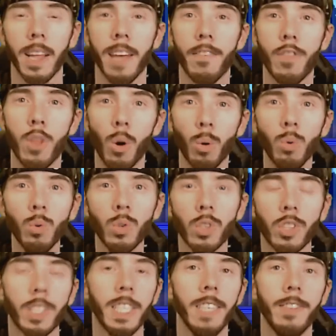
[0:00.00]
If
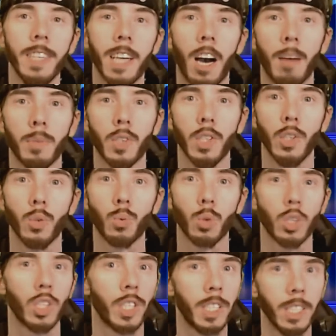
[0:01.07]
those TV options
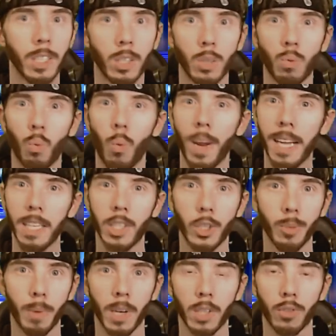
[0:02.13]
were still way
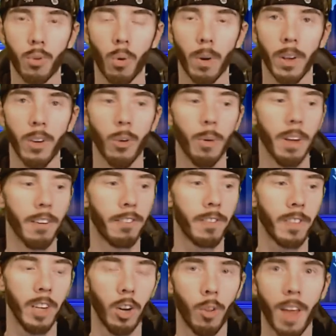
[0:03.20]
too much for you,
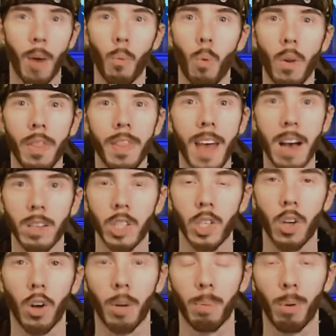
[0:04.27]
if that
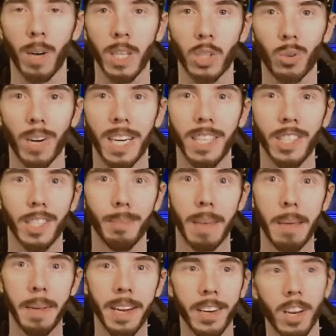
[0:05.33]
$1,000 price range is
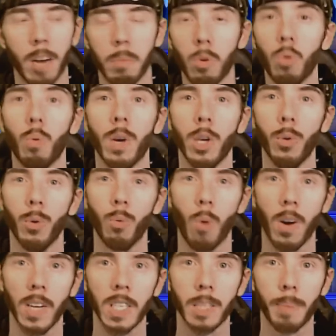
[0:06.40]
maybe double what you would
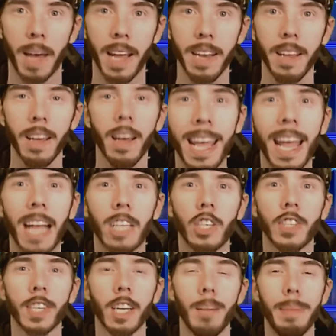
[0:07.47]
want to spend, it's
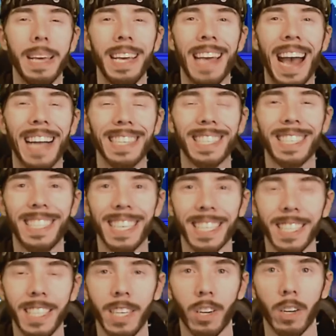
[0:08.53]
just going to be at
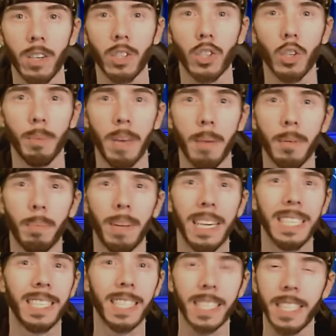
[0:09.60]
60 Hertz, so you'll be able to play
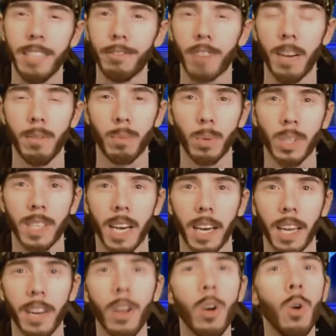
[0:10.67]
at 60 frames per
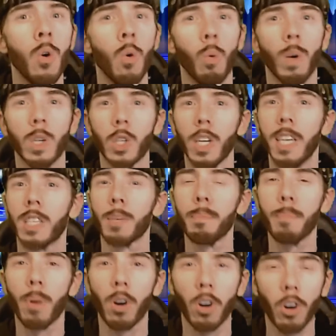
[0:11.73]
second, which is
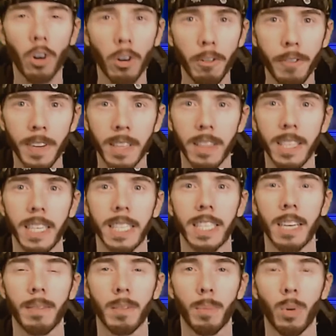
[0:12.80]
perfectly
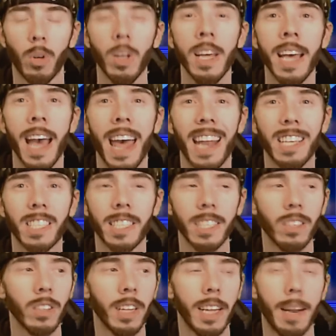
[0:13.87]
acceptable, and it's
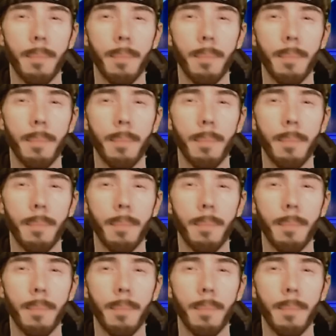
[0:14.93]
still an